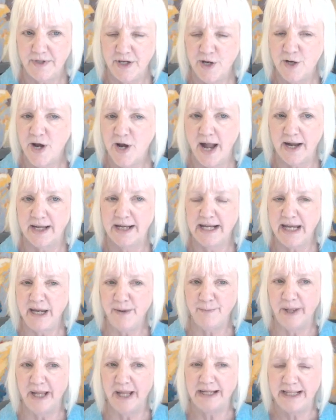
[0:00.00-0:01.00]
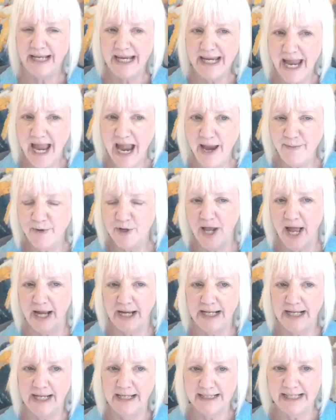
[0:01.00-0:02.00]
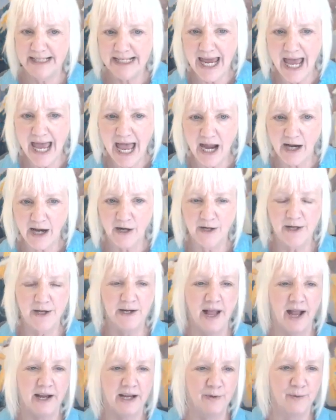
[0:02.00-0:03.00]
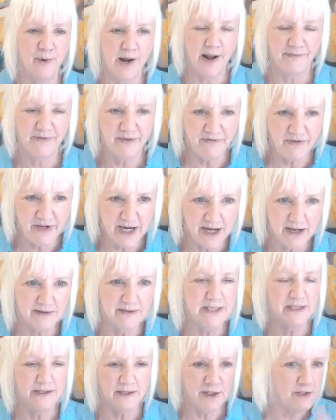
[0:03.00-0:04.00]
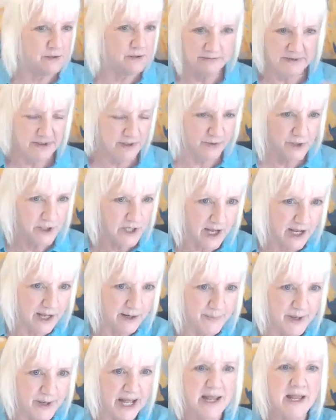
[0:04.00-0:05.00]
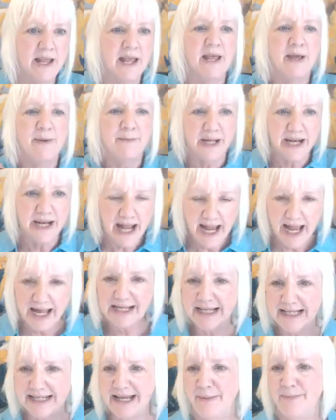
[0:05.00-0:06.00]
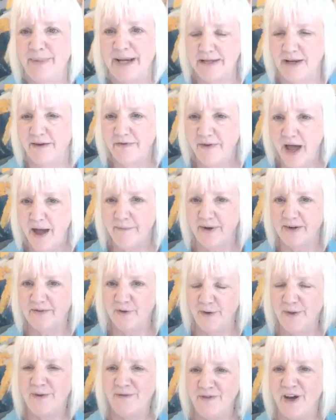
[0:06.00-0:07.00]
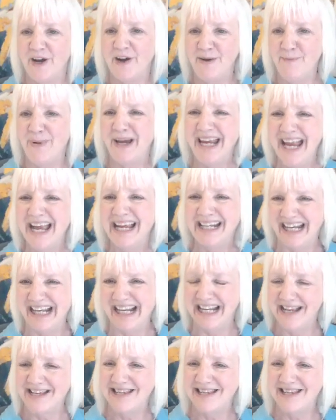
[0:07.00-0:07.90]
You're not going to keep playing the game. You're not going to hit the tagger. You're not going to run off the field. You could, but I had to set myself up right from the very beginning.